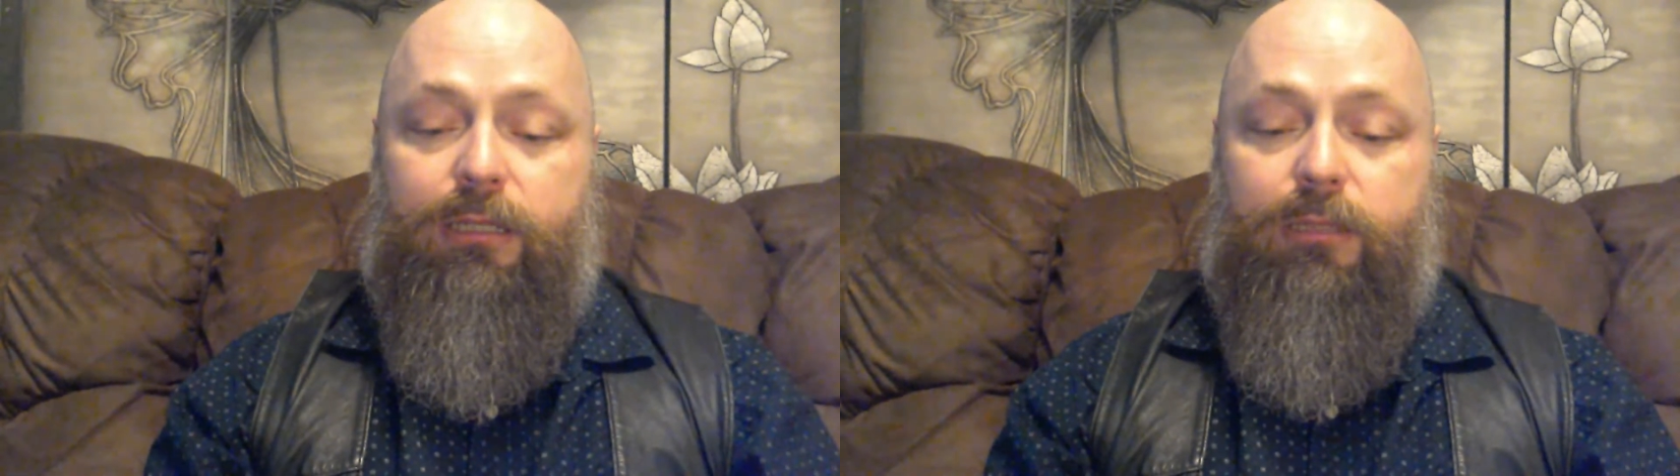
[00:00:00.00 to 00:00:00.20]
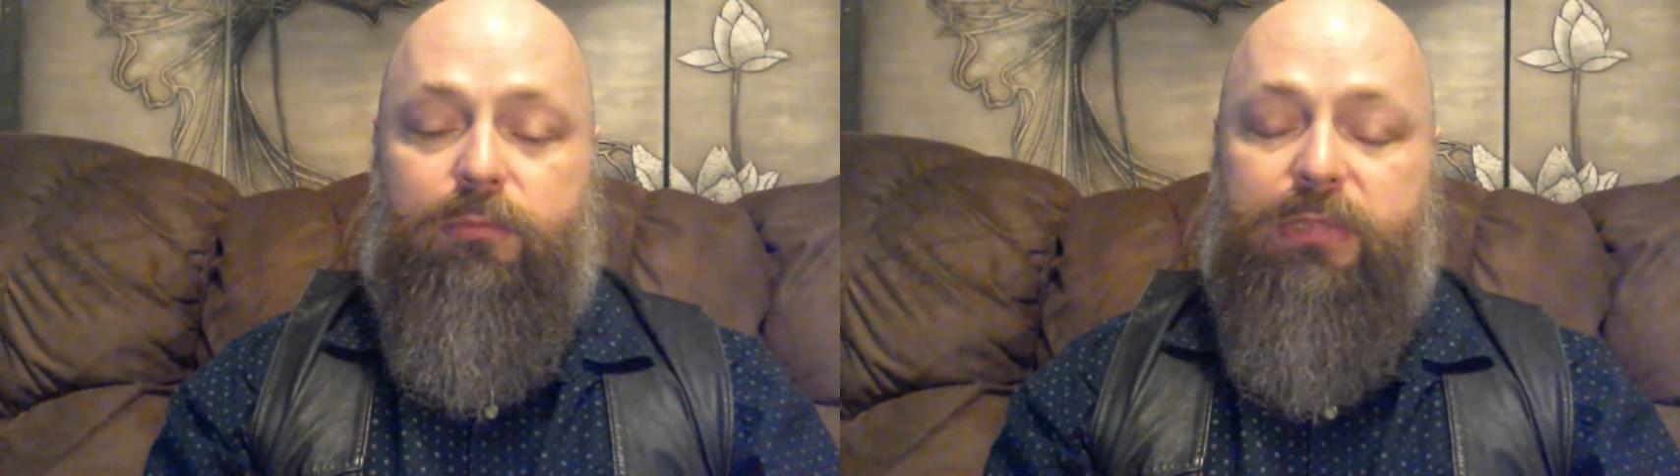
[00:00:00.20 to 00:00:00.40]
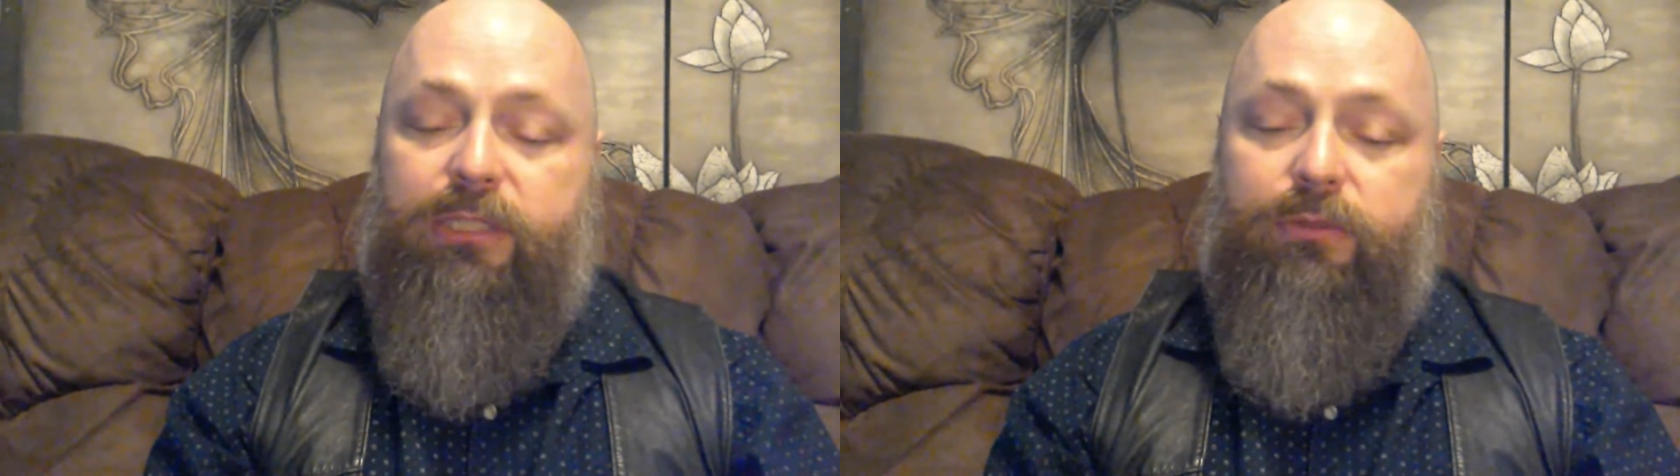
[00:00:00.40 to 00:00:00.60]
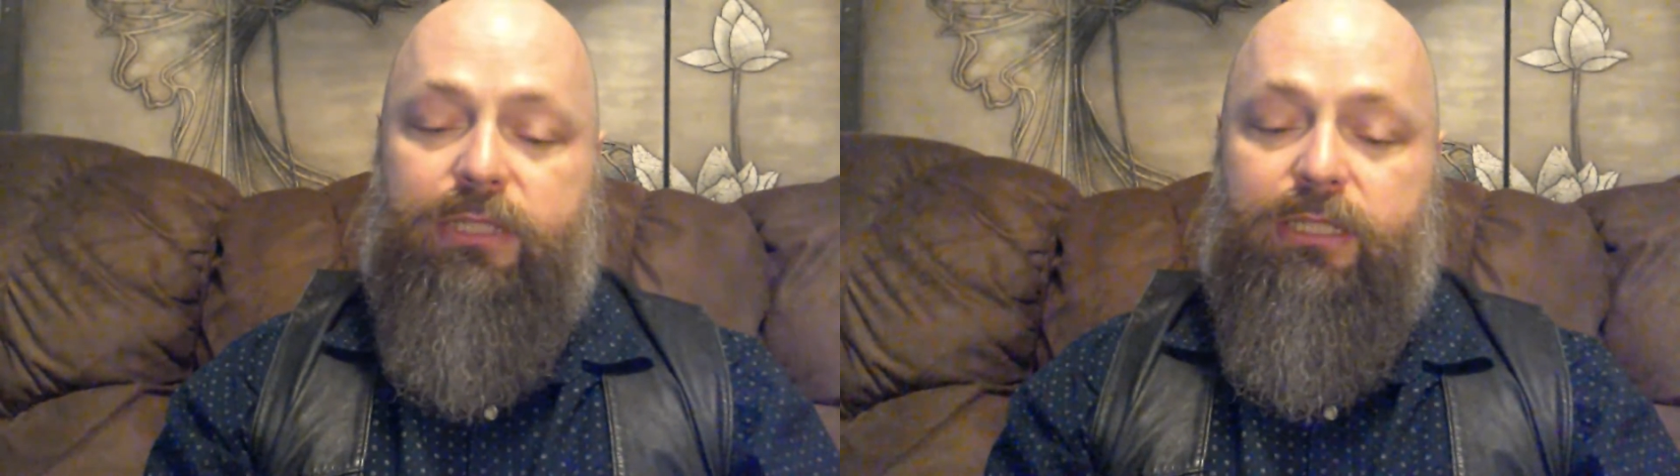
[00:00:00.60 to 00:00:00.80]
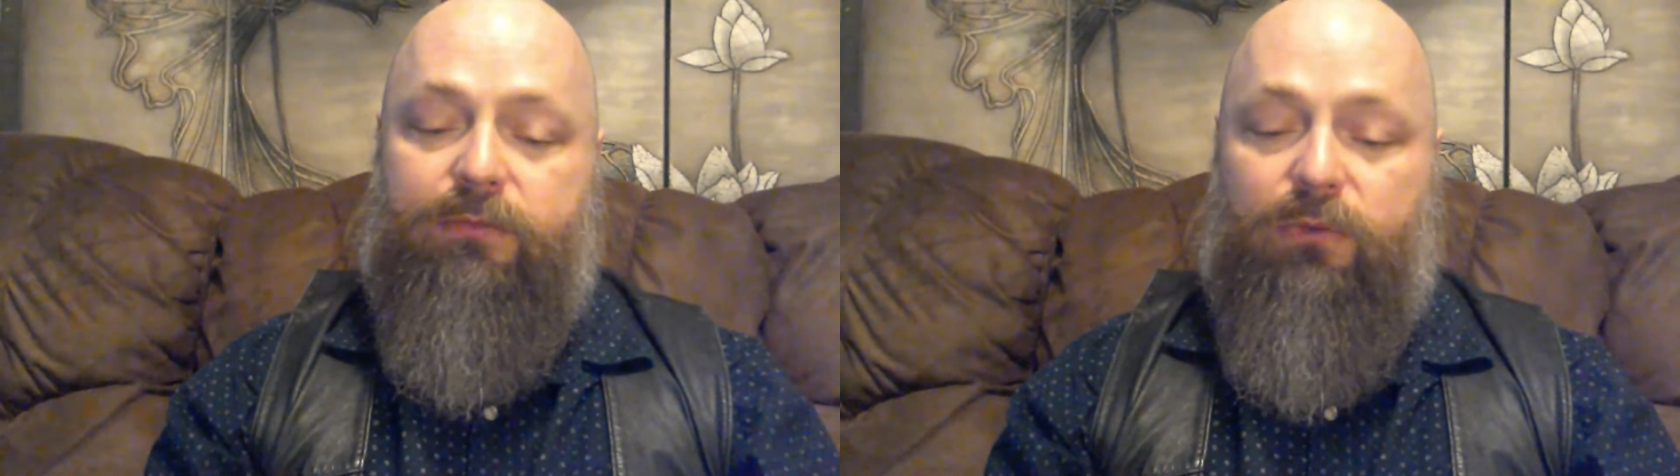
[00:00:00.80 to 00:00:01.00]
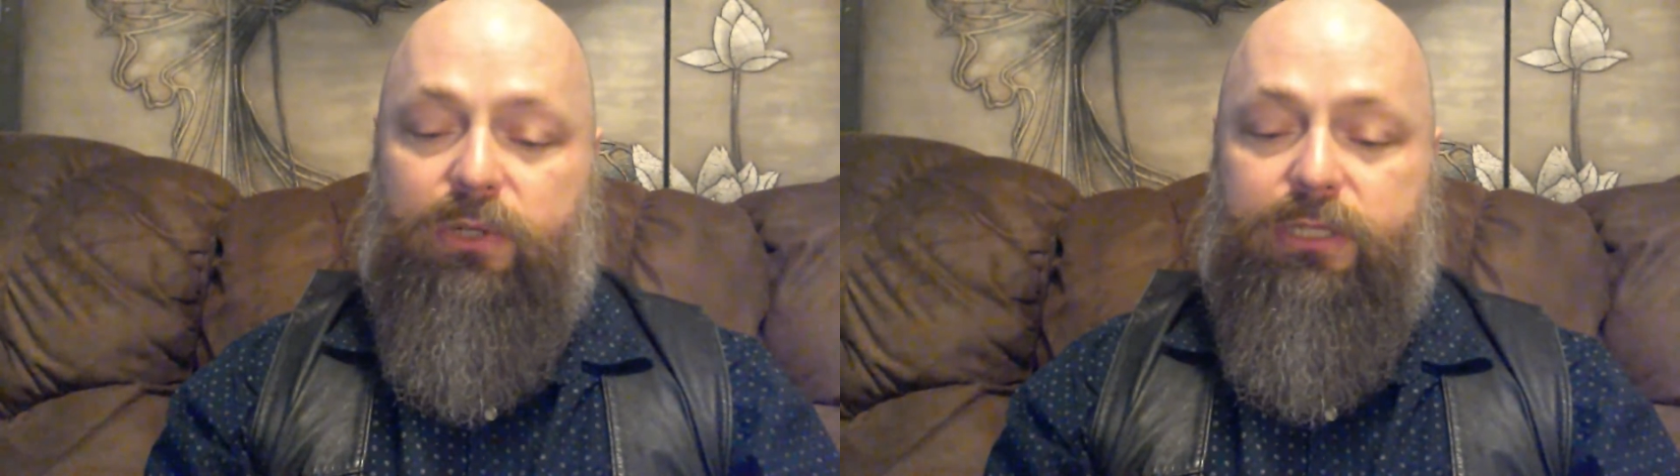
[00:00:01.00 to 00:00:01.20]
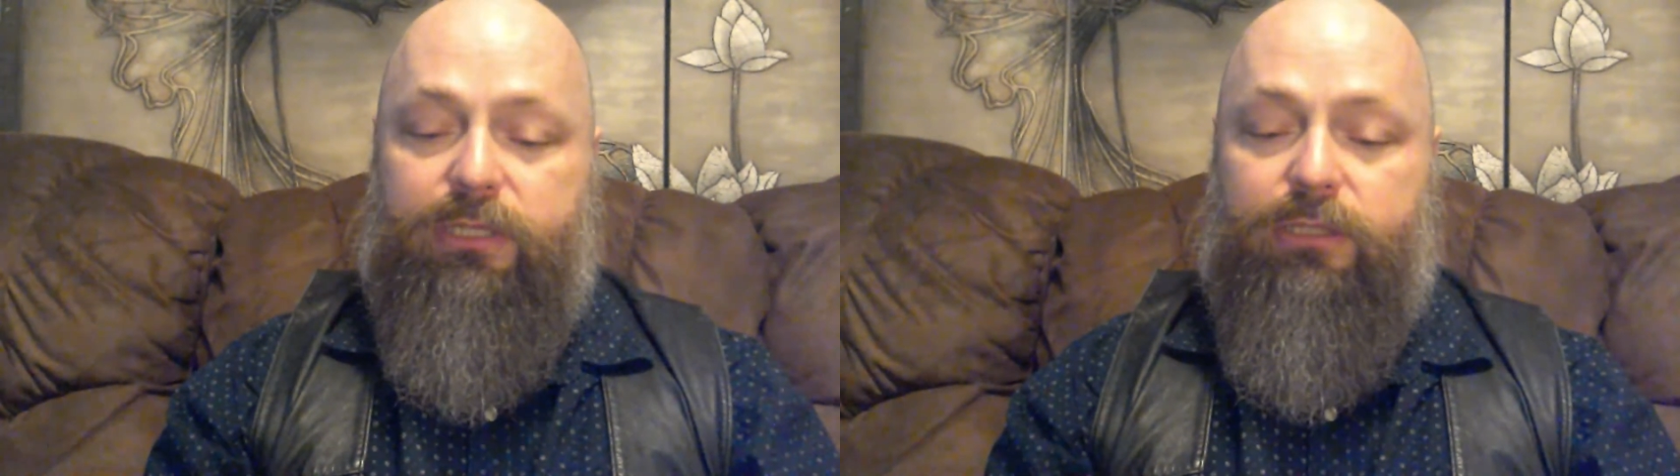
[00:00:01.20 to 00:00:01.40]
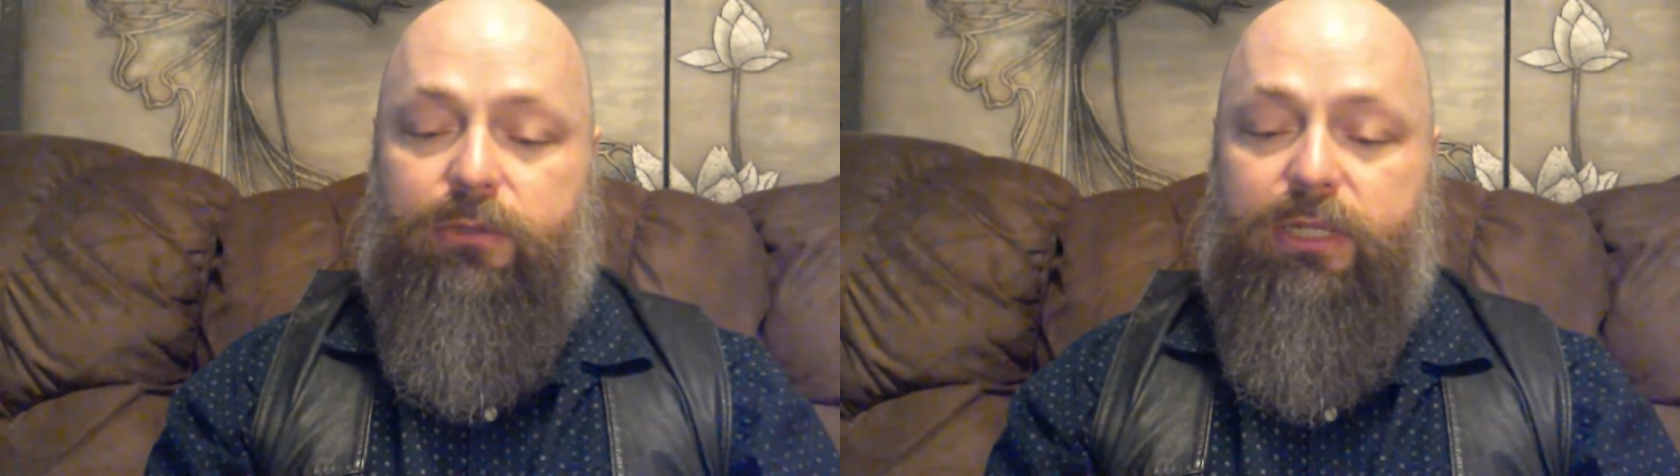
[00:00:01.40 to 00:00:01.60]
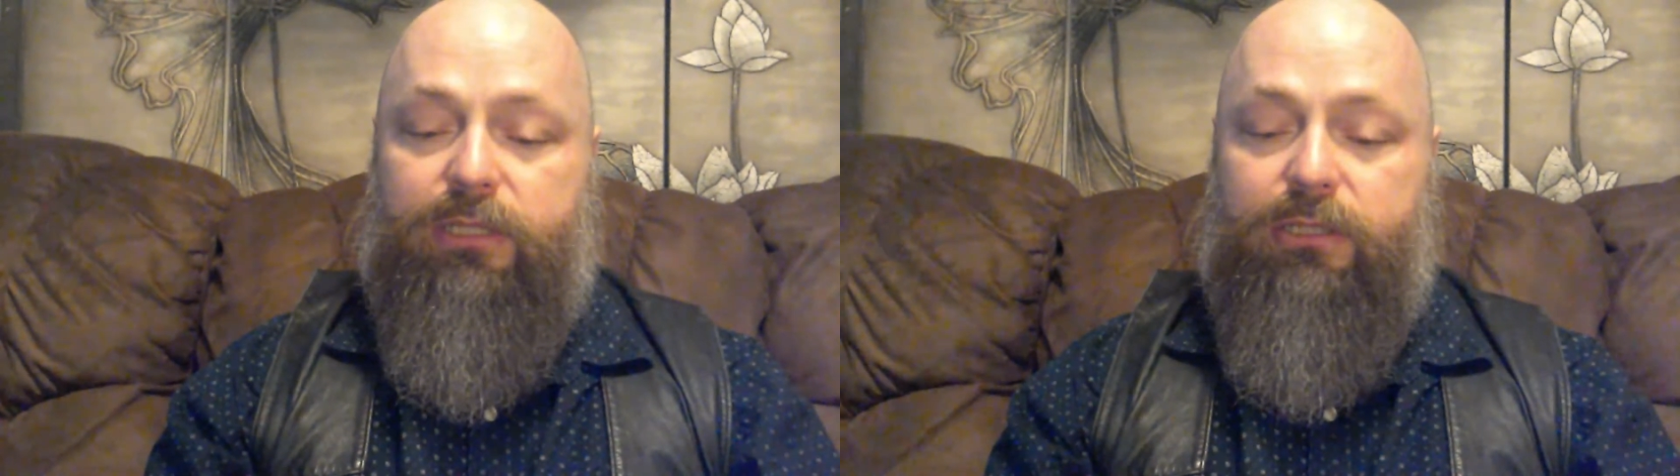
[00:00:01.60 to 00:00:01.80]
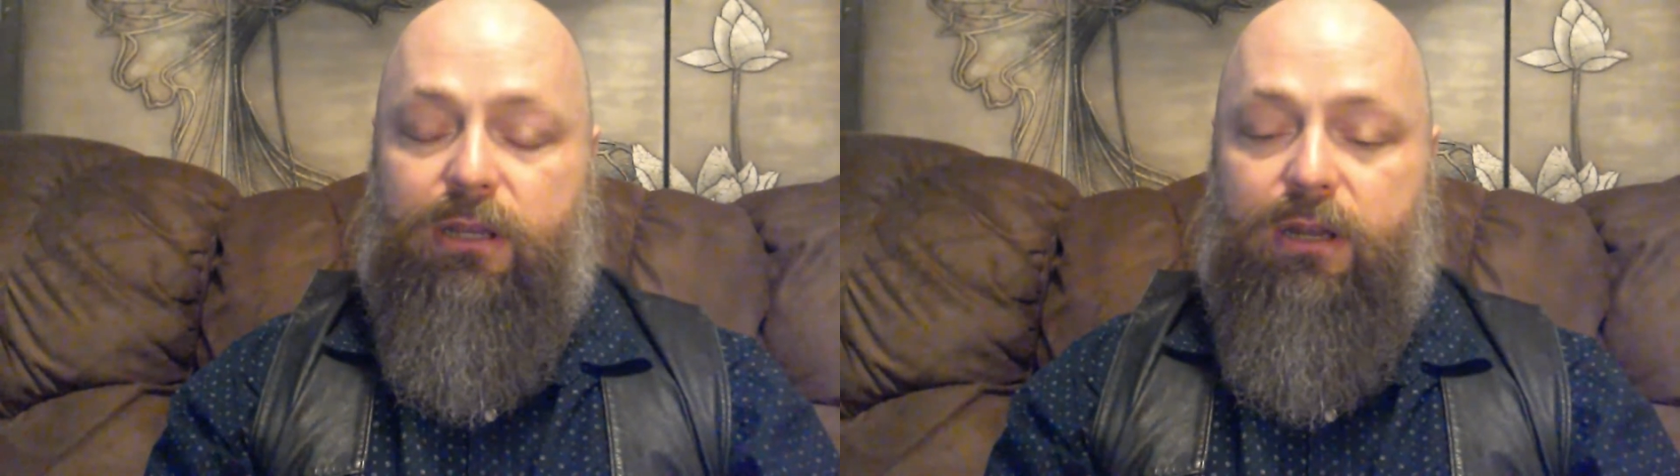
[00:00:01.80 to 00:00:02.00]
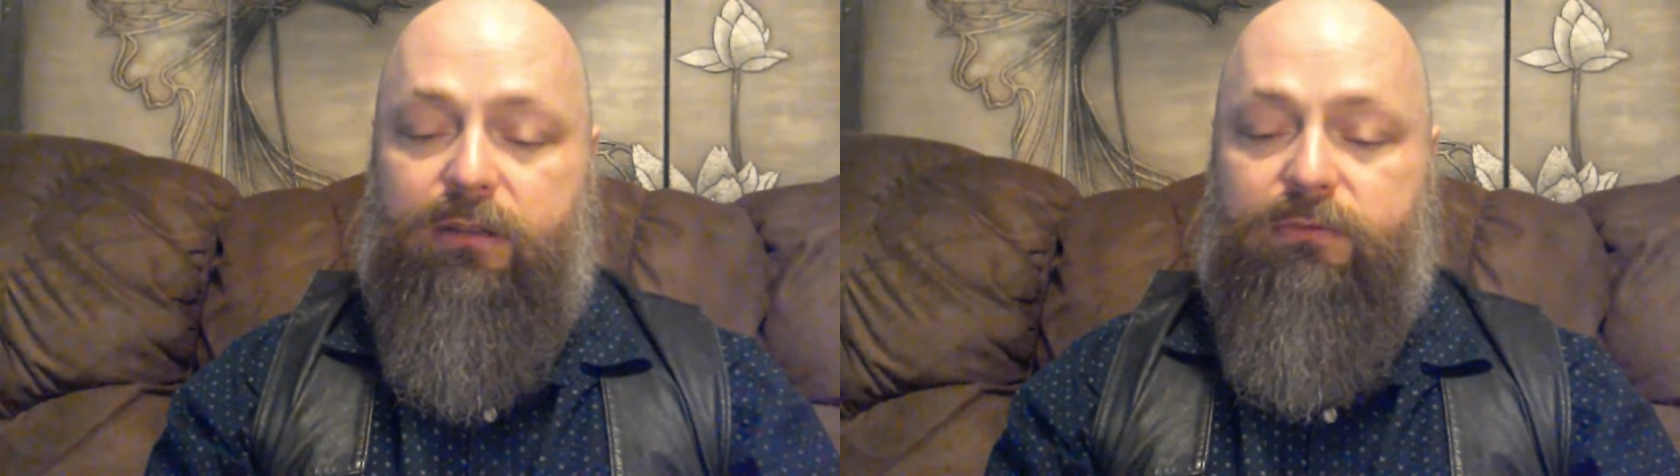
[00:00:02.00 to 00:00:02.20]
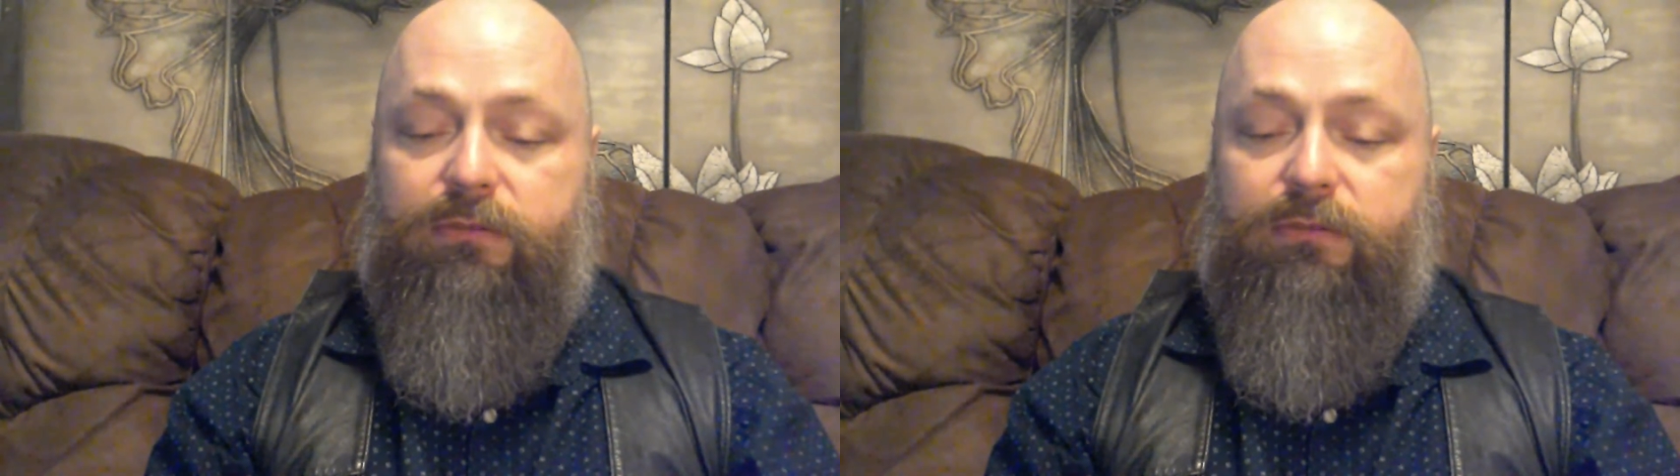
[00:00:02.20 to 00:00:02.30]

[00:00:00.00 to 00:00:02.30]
Mistress's voice trails off.